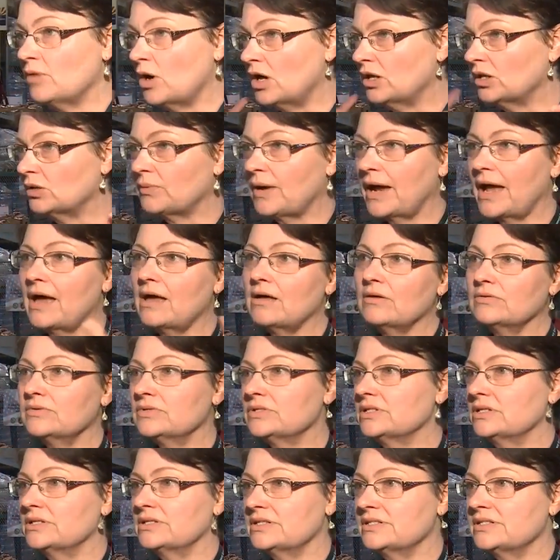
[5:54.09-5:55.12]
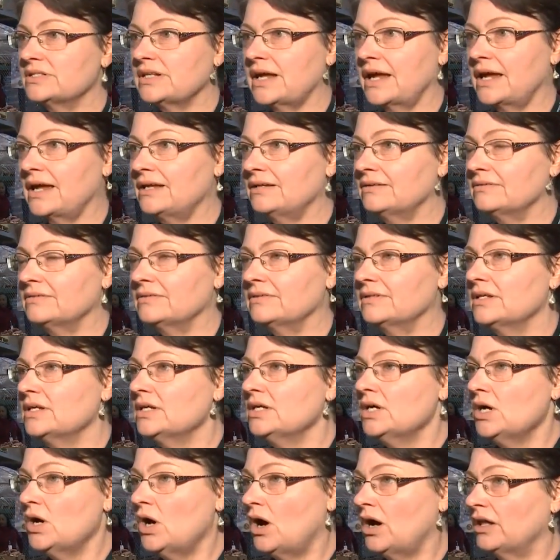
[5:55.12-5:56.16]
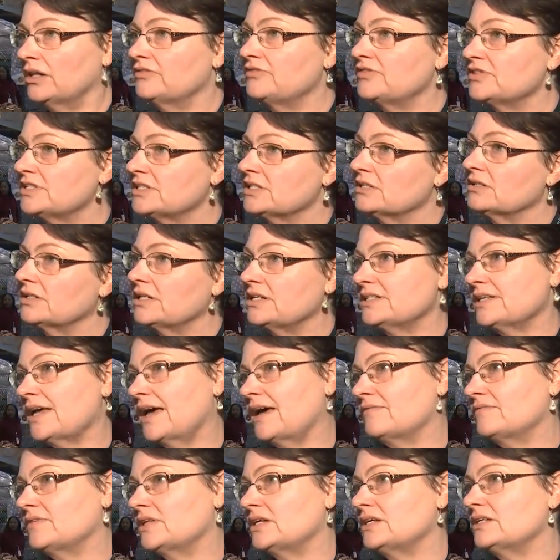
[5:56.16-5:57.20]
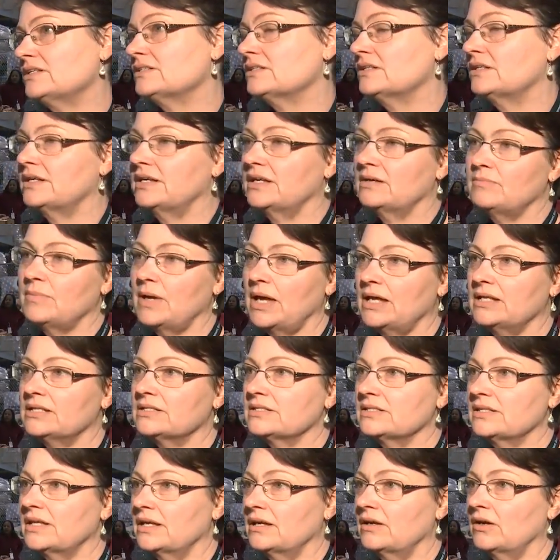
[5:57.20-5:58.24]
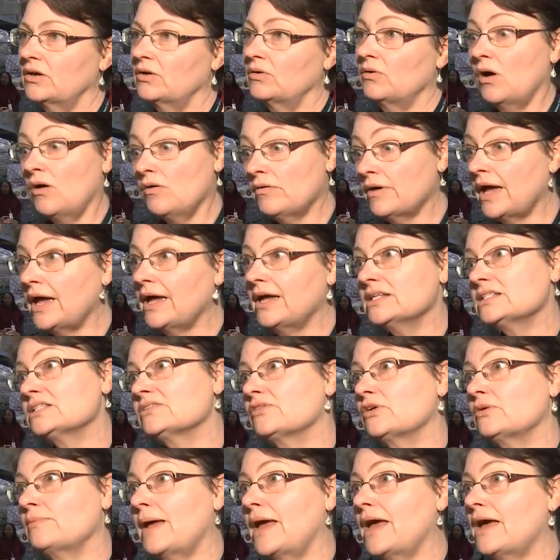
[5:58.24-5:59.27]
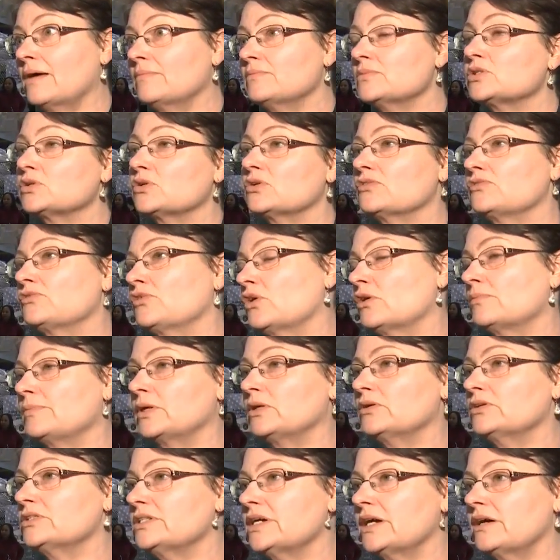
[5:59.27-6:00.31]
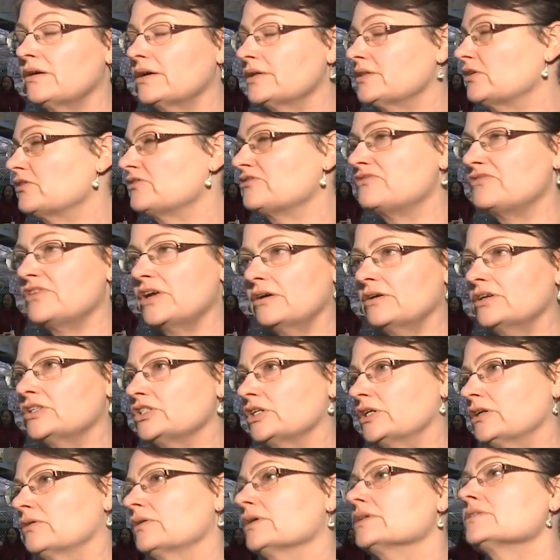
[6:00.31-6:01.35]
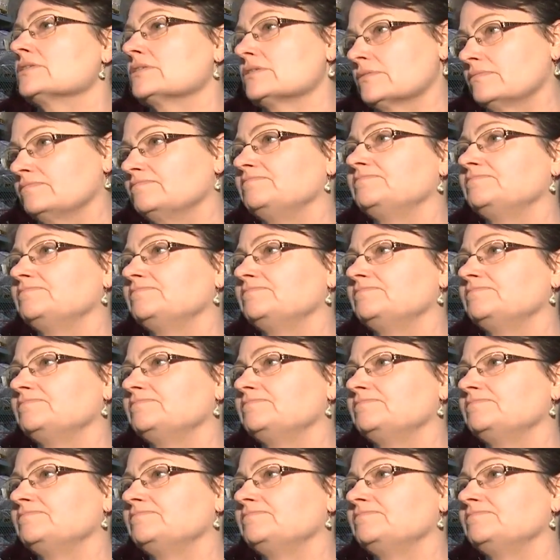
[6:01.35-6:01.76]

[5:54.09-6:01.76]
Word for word: them all around the state and all the facilities have these, and the inmates they go, okay, it's for MAMS or for our military, and they're very generous.